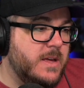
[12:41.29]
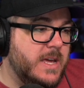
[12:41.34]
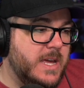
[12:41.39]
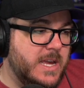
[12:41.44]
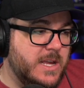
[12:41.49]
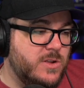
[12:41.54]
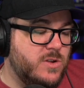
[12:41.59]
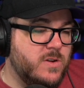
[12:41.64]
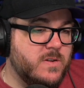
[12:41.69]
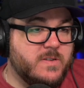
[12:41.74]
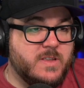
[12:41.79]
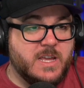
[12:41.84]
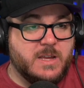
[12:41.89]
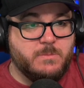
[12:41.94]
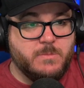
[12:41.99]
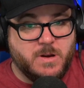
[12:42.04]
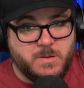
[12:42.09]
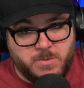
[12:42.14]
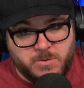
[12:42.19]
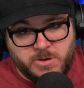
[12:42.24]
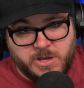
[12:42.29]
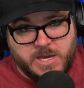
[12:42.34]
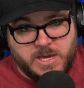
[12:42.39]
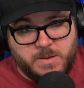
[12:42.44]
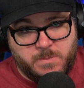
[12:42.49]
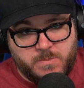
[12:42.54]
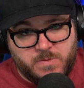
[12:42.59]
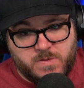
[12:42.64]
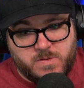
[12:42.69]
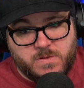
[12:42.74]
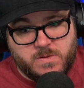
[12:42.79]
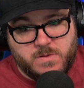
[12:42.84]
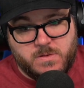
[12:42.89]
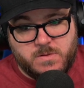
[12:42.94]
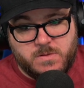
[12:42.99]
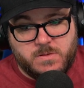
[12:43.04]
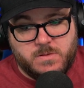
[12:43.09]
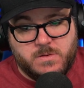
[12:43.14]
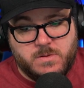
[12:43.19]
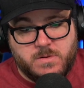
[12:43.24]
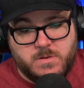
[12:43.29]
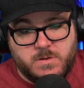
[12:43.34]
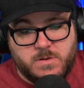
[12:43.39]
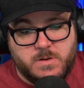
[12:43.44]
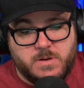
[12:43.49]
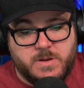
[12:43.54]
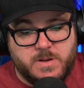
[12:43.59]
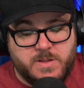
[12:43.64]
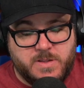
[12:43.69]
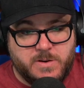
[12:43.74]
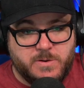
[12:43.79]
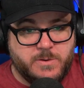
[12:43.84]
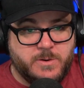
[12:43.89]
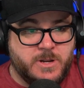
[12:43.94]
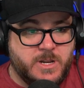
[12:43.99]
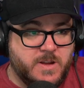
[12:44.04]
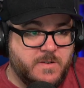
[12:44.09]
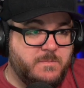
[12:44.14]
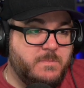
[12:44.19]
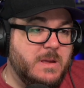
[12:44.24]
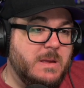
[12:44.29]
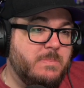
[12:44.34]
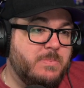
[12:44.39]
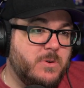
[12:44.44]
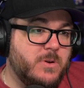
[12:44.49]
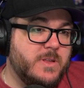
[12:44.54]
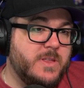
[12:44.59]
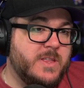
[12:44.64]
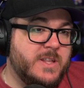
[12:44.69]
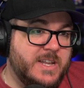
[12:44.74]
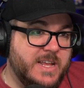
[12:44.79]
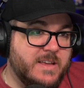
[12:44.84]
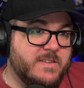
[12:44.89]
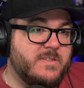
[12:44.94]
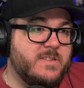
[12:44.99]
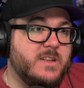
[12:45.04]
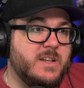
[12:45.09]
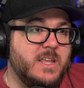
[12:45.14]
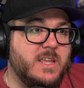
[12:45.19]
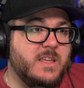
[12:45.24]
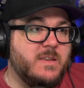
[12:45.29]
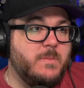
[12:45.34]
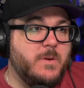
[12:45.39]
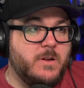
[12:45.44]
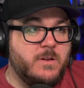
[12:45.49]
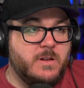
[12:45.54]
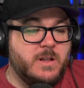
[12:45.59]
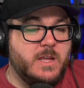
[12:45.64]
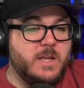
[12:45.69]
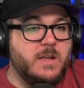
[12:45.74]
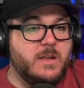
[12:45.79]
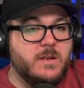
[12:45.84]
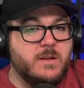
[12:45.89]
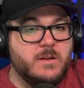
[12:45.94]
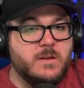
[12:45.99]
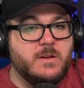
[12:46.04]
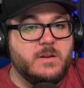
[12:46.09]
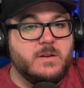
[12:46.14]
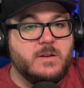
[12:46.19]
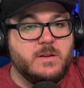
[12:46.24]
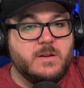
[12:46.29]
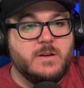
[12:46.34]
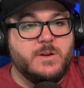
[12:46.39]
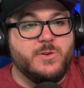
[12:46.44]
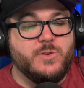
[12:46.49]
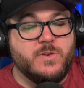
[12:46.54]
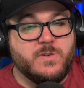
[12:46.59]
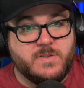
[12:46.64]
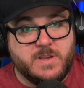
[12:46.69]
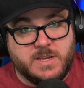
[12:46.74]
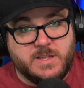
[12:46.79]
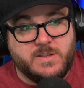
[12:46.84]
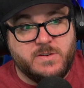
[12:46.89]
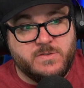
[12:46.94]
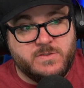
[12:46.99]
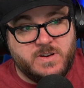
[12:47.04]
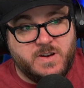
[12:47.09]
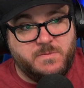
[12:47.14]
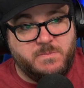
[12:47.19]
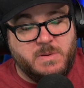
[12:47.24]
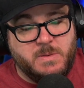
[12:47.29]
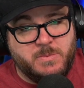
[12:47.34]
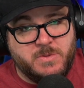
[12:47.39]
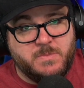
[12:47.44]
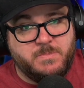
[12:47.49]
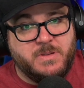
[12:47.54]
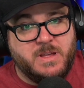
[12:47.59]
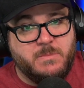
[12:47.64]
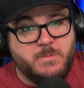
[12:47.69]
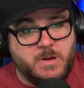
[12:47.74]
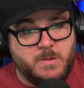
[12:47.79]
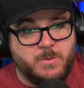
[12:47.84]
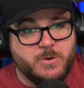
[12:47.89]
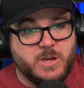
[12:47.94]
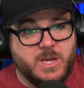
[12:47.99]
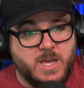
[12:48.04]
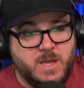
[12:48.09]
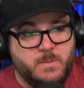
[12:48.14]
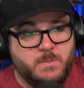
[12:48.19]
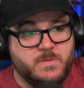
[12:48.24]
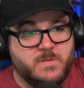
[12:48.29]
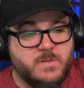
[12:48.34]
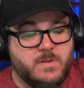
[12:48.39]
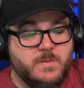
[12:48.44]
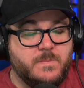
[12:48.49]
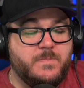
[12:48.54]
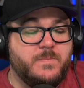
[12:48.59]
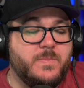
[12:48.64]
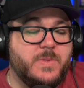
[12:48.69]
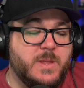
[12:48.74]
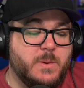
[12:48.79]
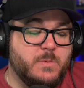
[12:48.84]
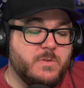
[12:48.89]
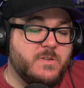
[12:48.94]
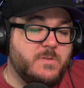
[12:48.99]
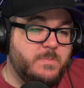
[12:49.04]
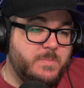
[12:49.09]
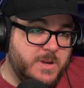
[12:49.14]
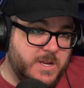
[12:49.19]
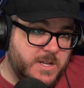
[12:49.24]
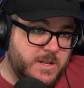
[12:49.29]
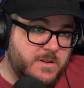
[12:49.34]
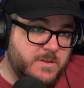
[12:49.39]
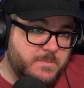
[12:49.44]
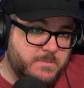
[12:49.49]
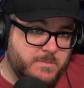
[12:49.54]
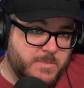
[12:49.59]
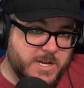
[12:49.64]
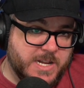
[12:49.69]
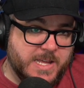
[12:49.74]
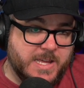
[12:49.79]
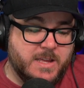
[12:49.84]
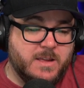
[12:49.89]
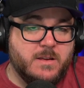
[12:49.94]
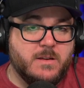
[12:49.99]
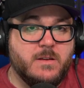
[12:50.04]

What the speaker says: And just like mobile games, there are enough people in the Destiny community, just like there's enough people that play mobile games, that will spend money